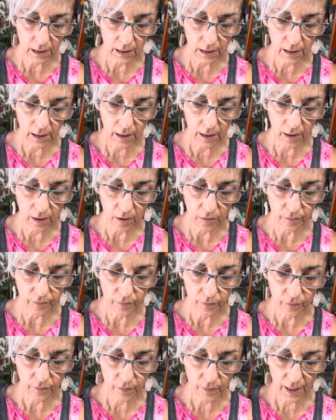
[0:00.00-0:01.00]
you know,
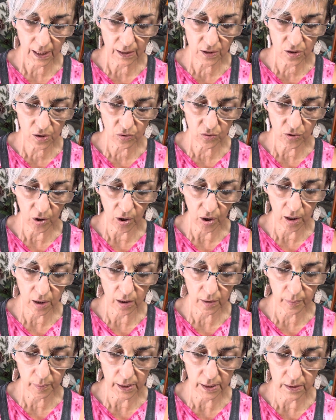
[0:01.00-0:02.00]
not so dark,
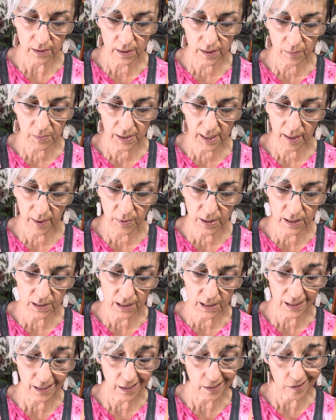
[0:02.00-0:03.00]
but sometimes it
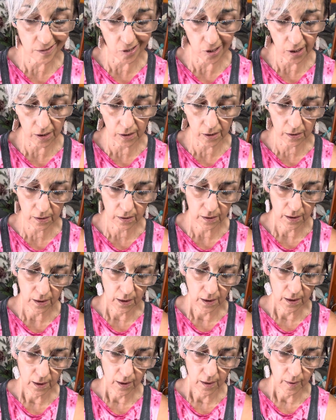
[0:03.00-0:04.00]
does get dark,
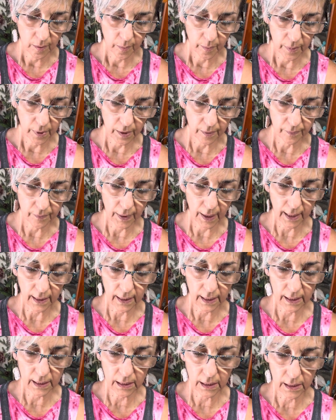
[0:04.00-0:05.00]
but I
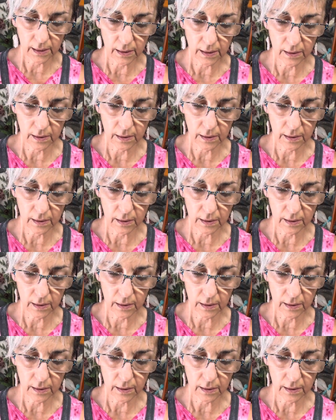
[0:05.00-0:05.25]
like it